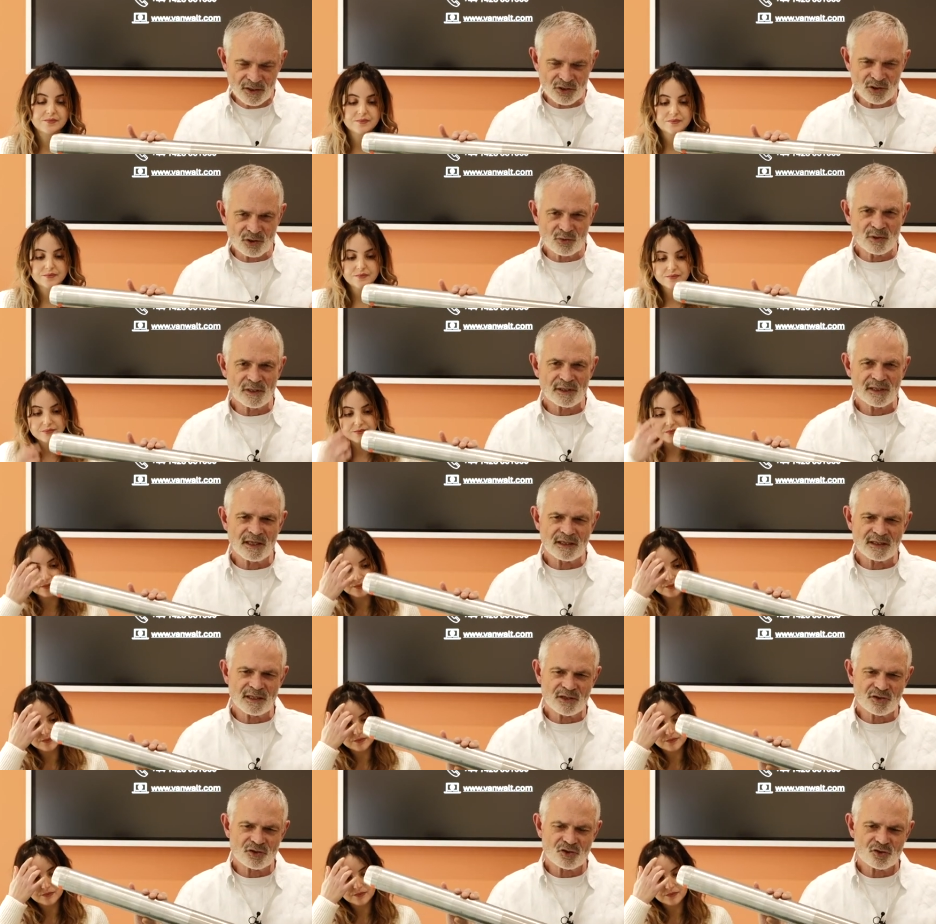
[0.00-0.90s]
Speaker 1: you will
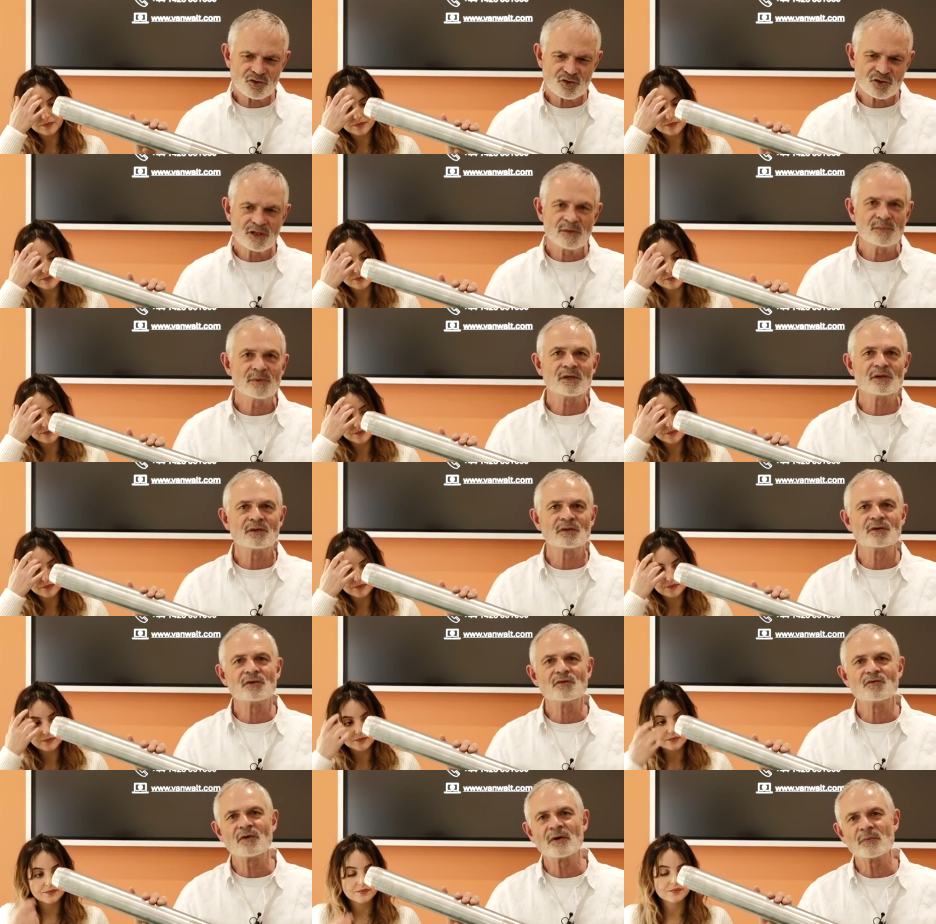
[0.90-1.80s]
get extremely
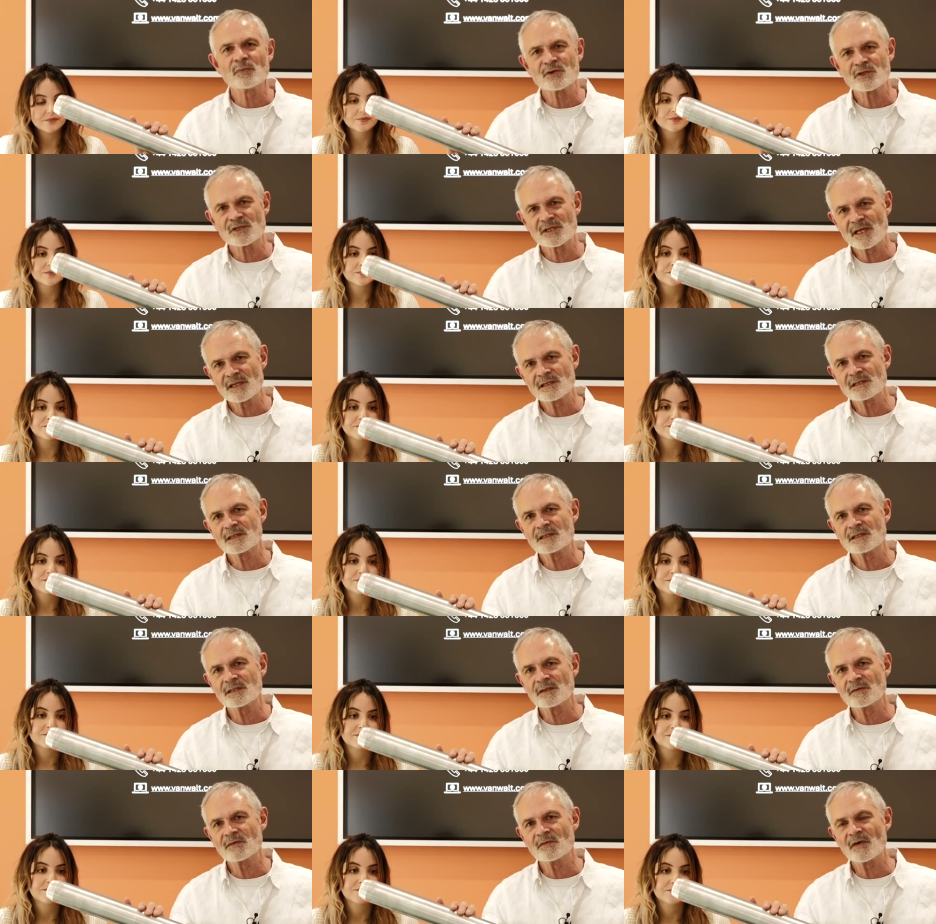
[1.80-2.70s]
good
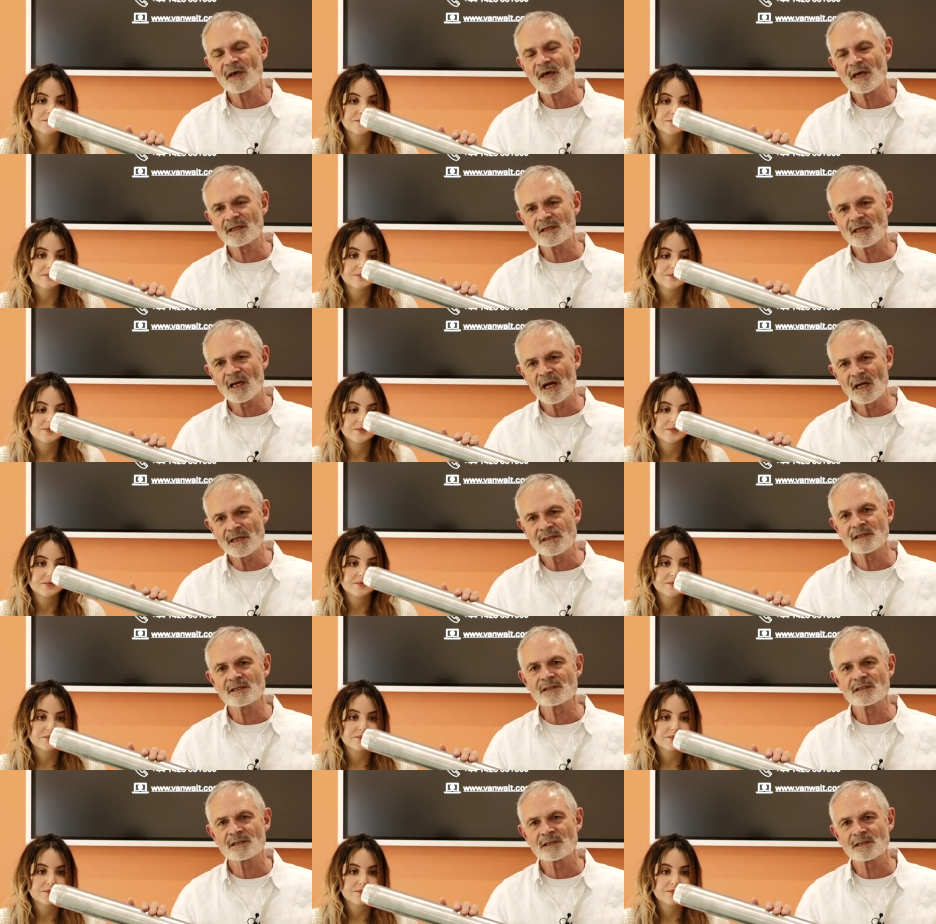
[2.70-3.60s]
representative and
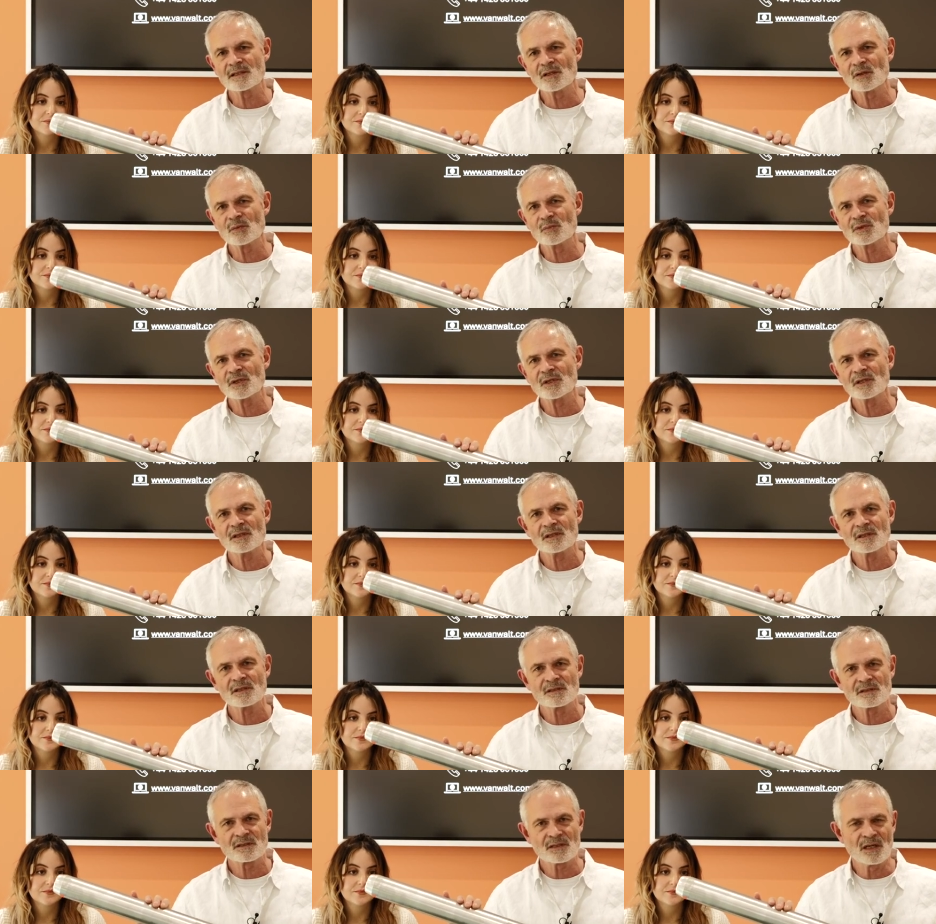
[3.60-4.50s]
undisturbed
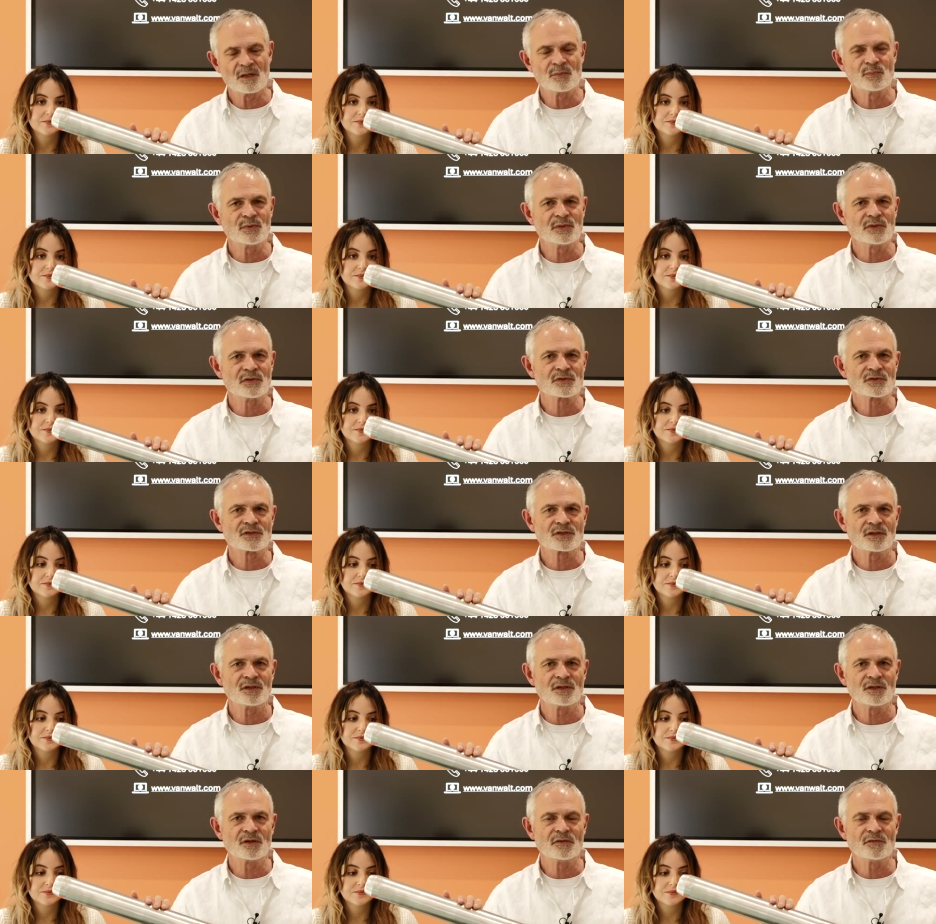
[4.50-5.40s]

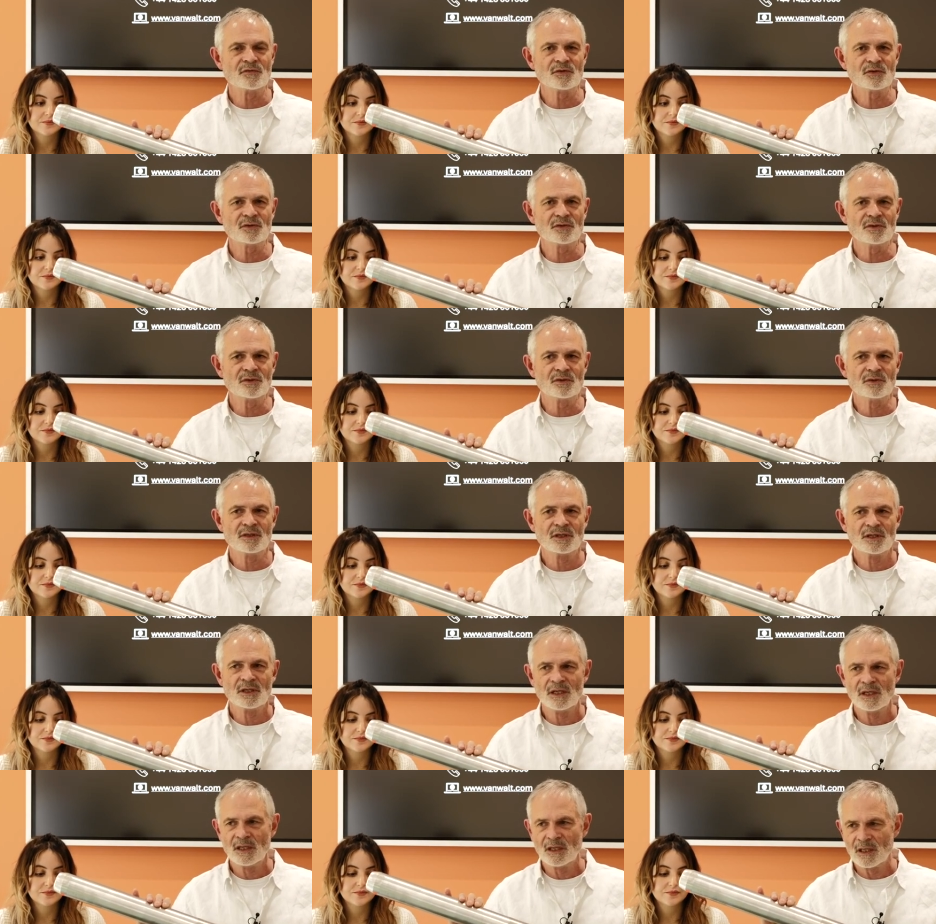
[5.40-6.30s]
samples of your